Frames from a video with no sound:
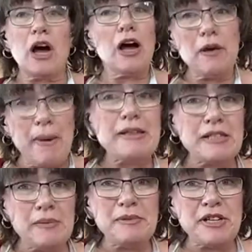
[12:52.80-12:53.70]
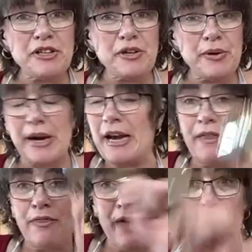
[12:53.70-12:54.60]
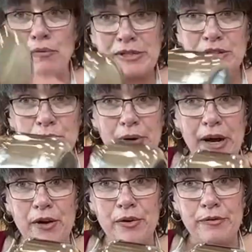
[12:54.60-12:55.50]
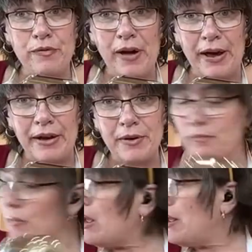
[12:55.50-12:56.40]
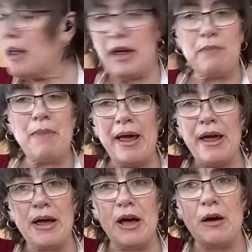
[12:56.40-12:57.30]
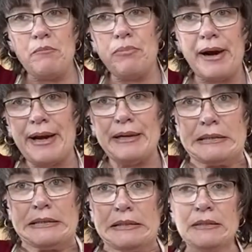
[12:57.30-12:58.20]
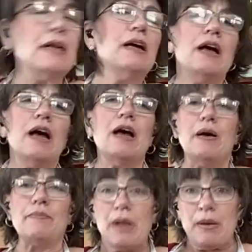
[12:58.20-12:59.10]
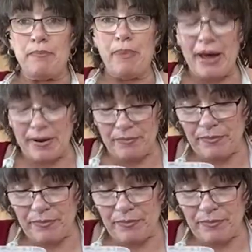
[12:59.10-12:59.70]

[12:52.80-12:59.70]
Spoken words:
talk about substituting. That was the word I couldn't find in my brain. But